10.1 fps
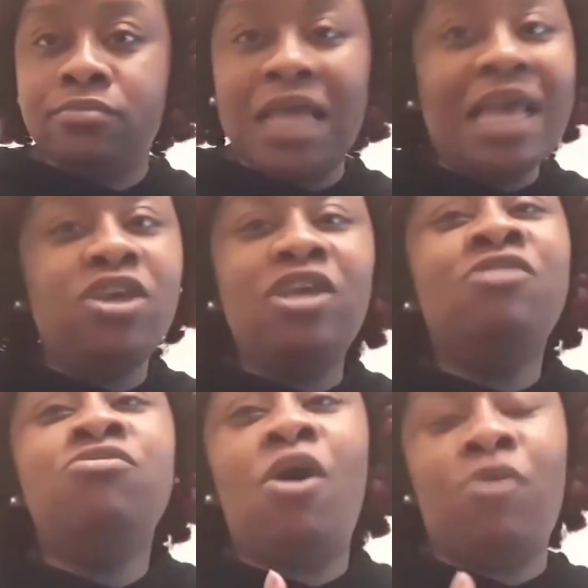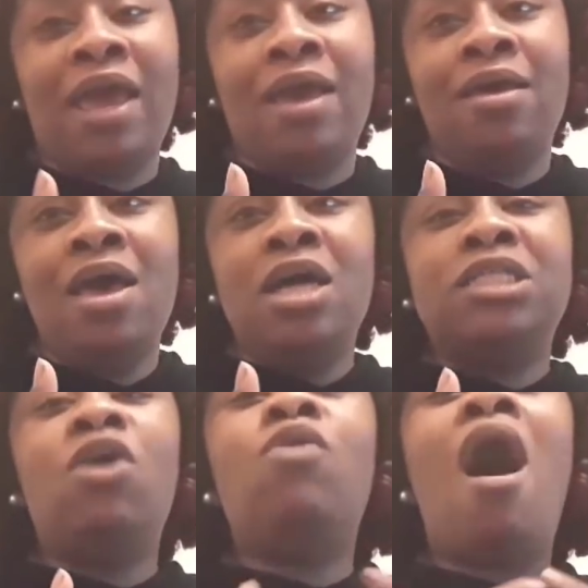You know that.
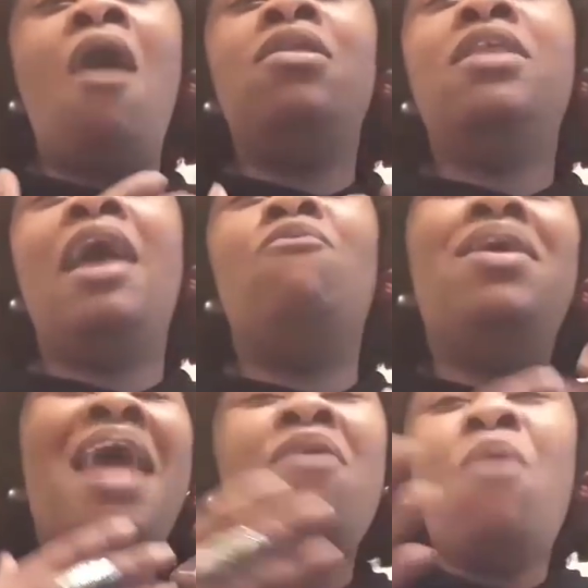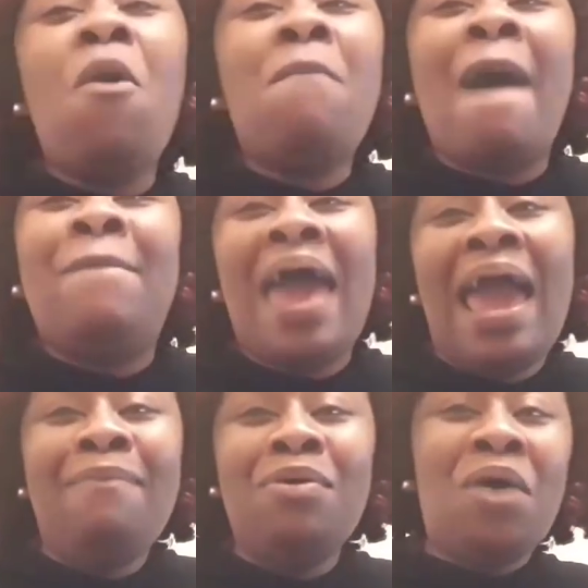So all of that, well, they want my
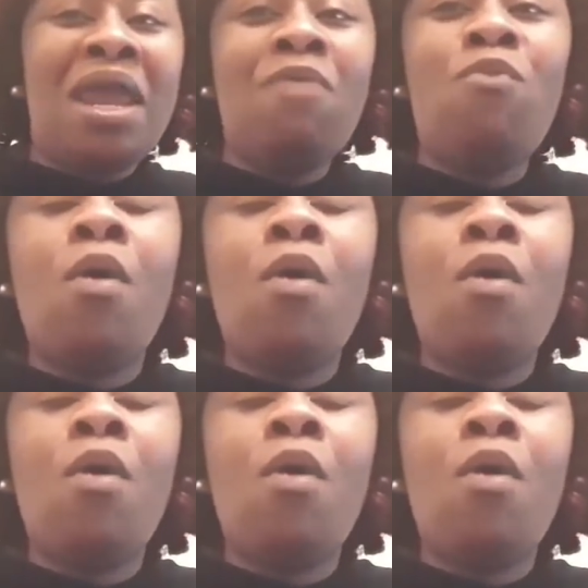baby, but